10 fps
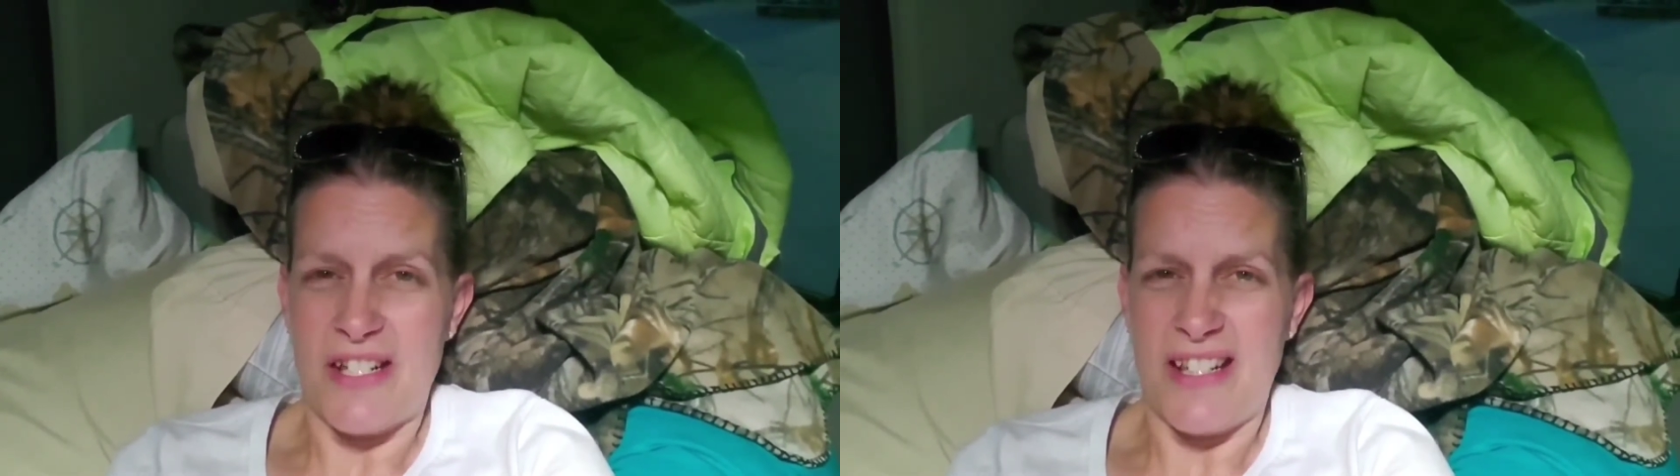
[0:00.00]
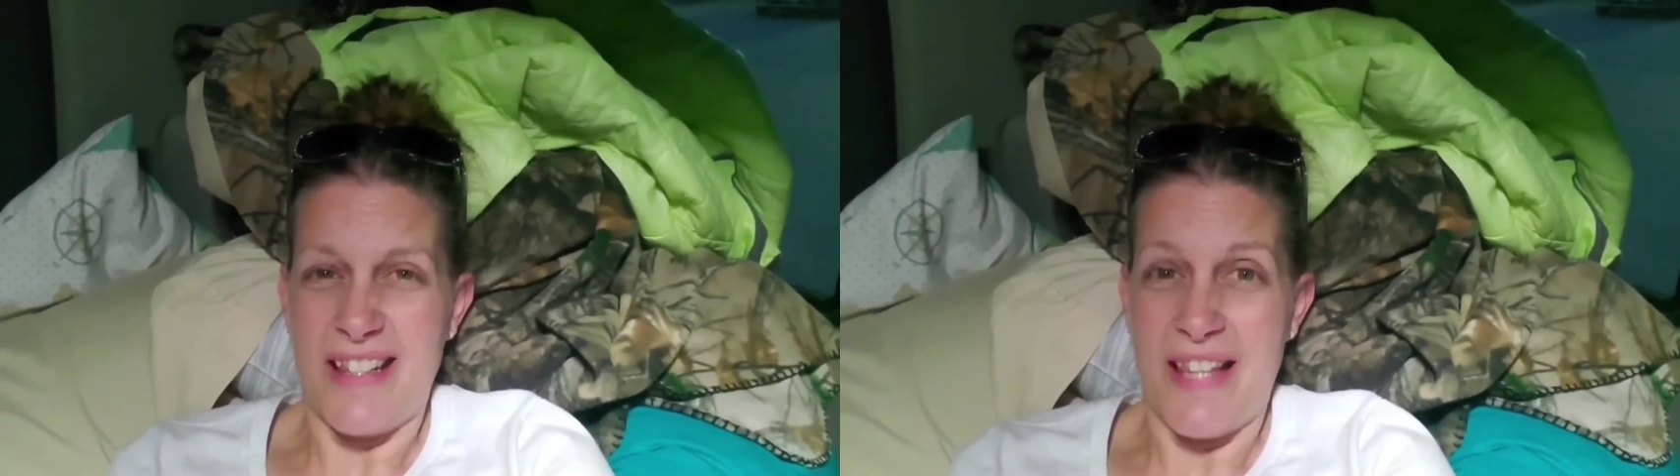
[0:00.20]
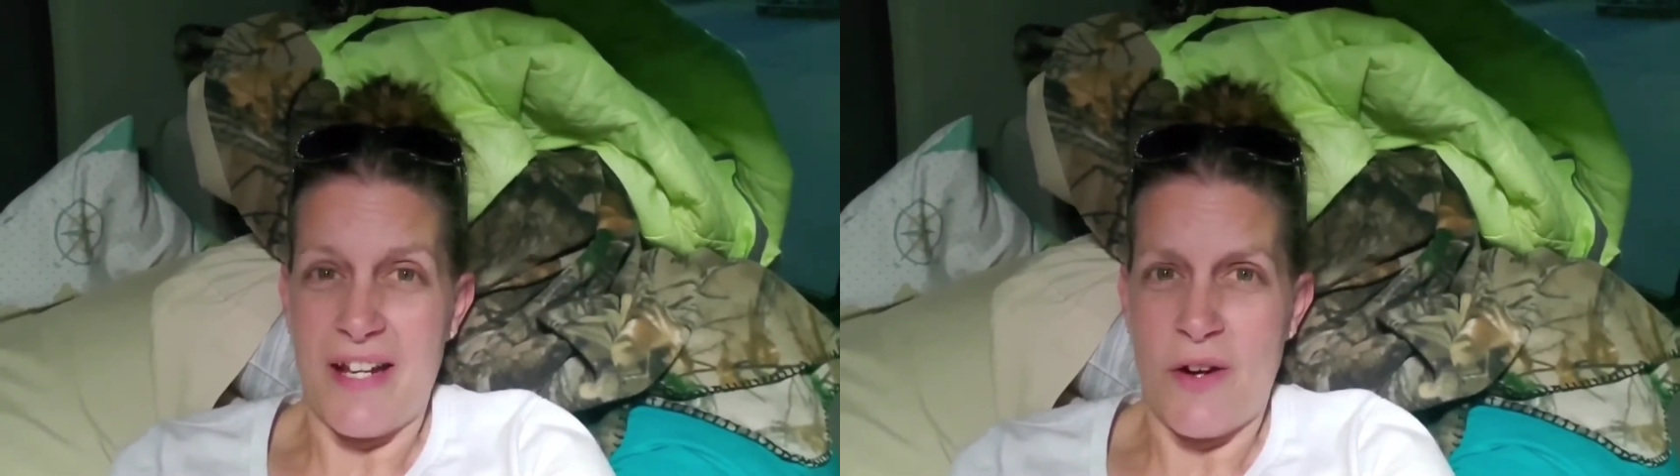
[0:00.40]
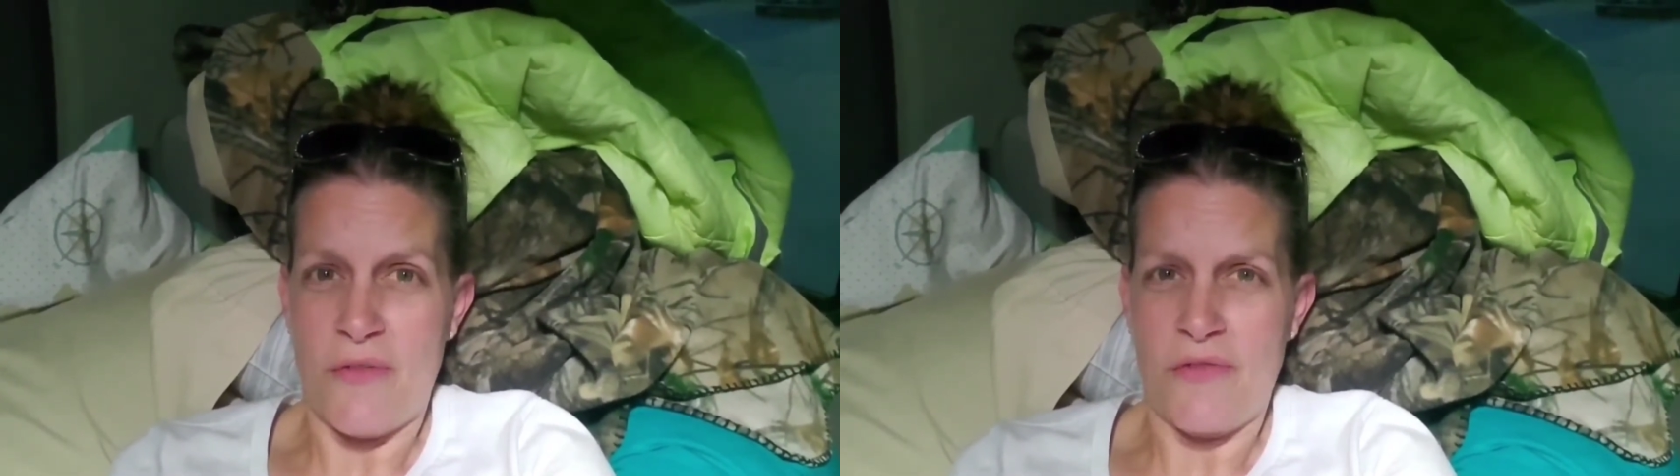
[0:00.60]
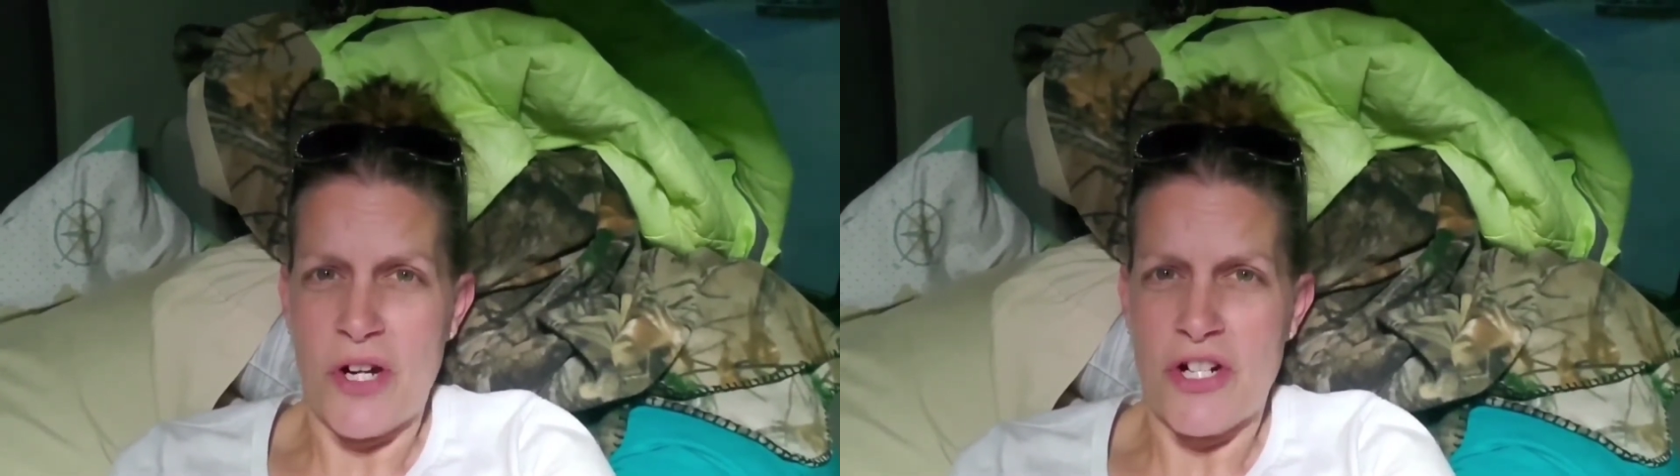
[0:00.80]
they don't
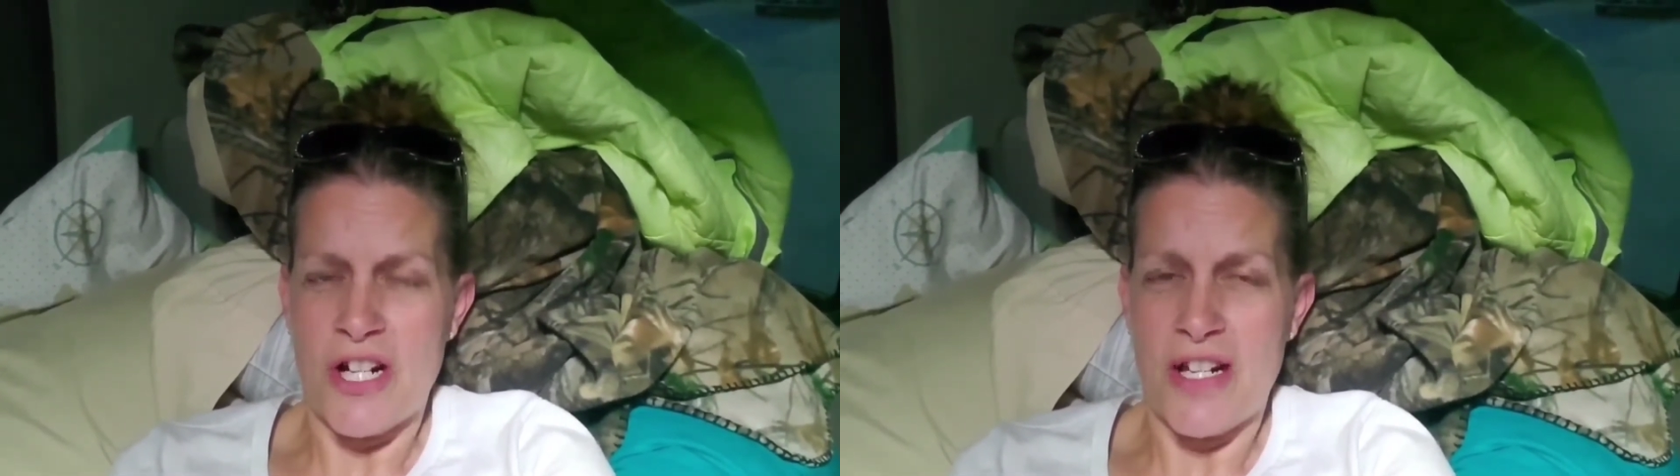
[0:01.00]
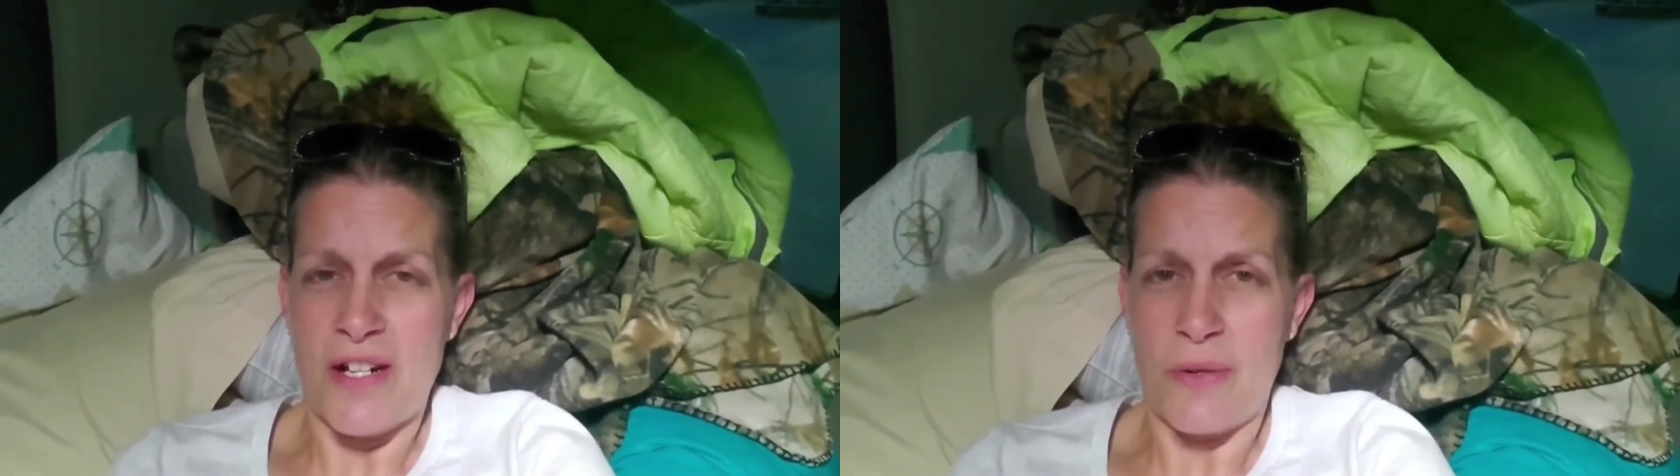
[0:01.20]
function,